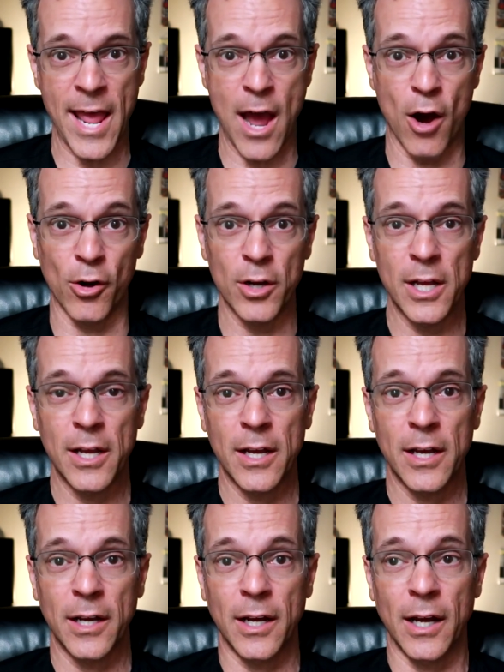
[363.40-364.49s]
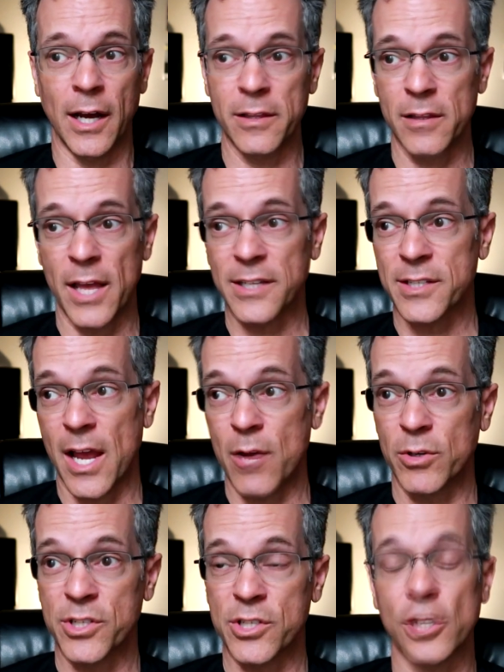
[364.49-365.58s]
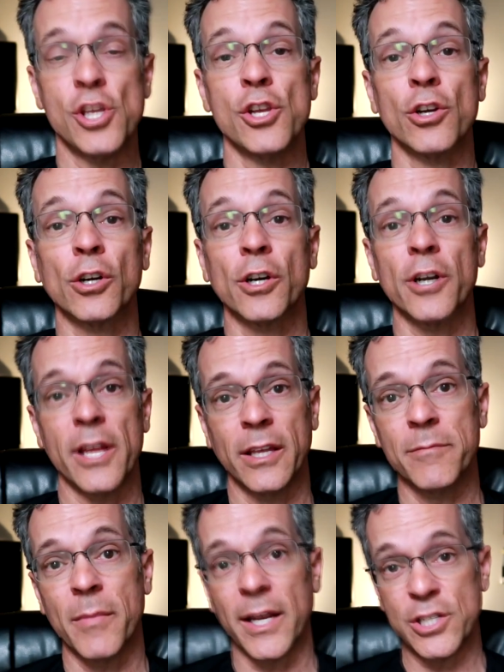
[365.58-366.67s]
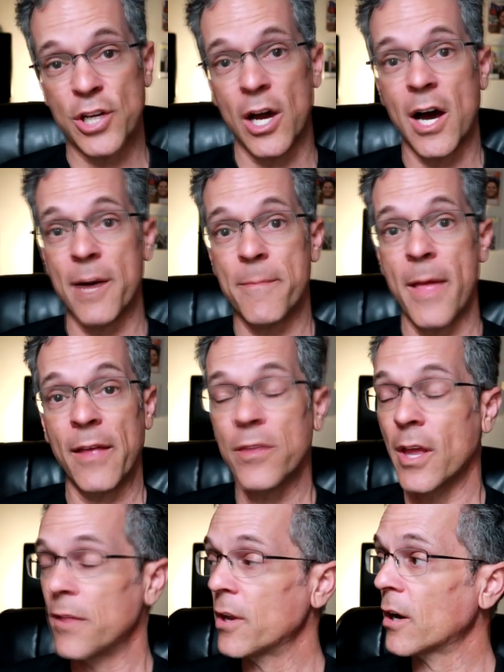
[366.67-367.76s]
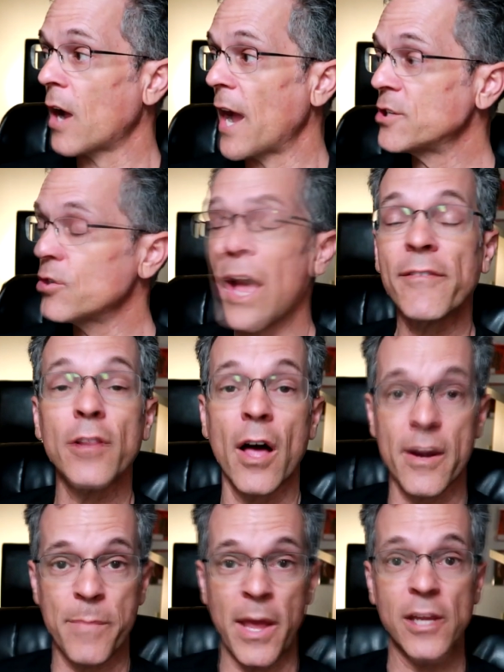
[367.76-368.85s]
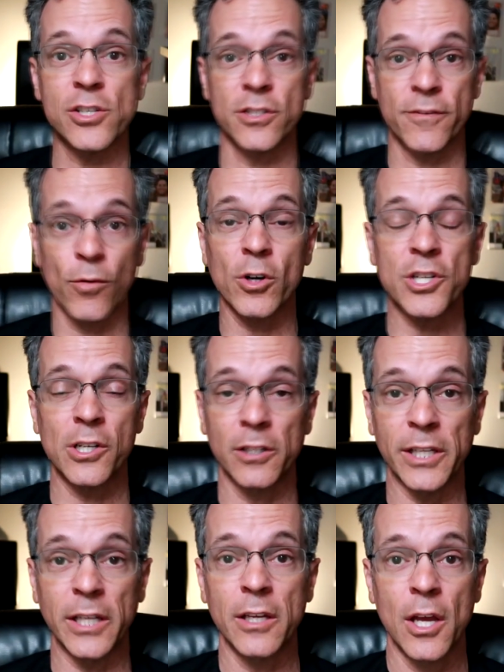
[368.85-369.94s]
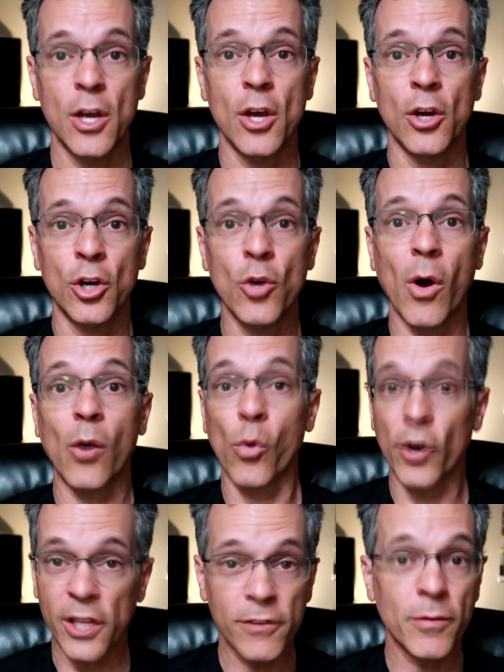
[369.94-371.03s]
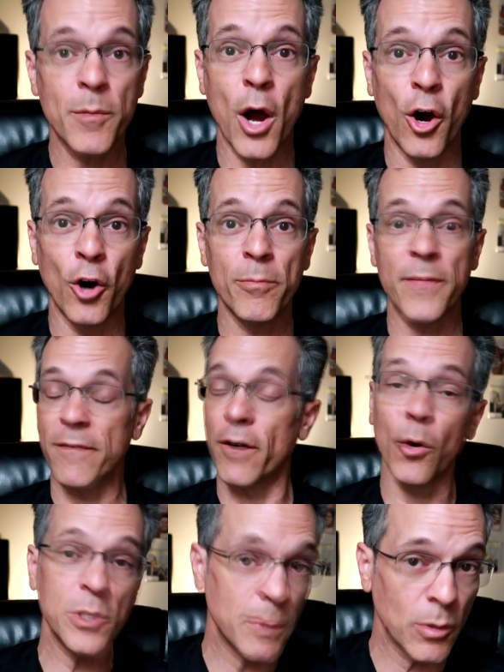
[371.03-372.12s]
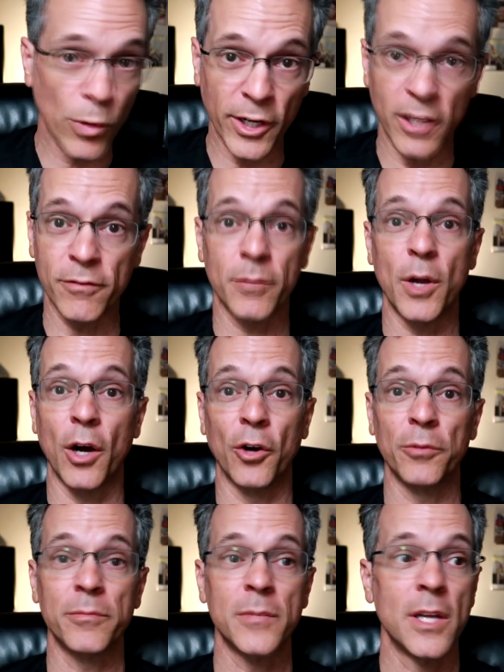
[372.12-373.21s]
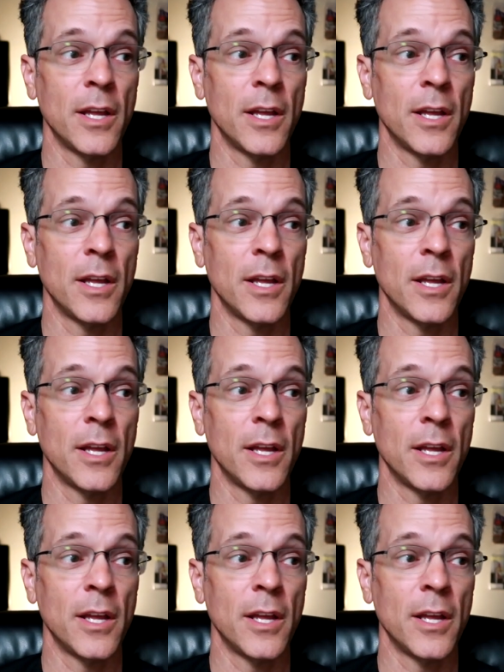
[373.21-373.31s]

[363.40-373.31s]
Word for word: now unless I was secure in my job. And I do have a lot of patients, fortunately, who are working from home. They've always been working from home.